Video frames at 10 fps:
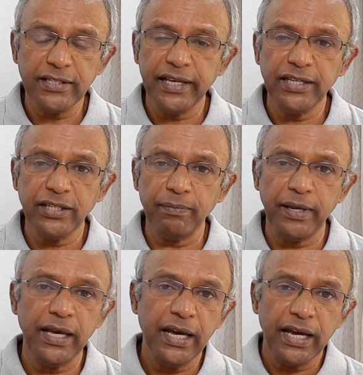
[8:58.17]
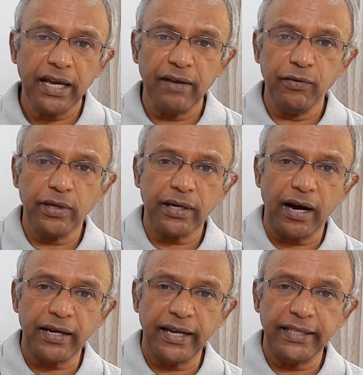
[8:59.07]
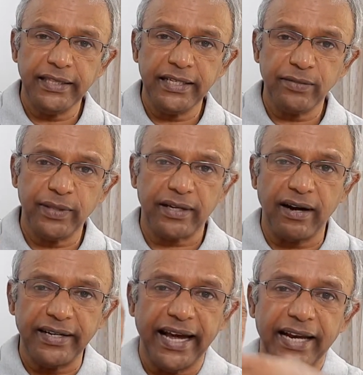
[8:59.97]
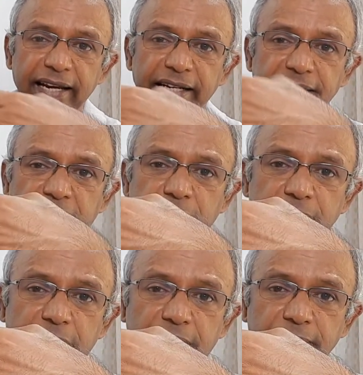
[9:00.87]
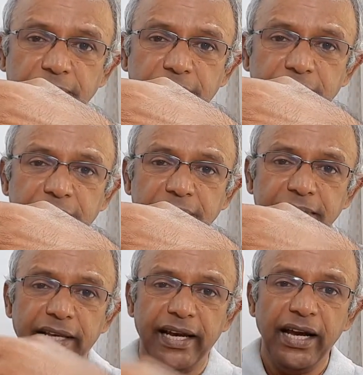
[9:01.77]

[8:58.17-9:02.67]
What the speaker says: they simply give you the card like this with the card handling down, They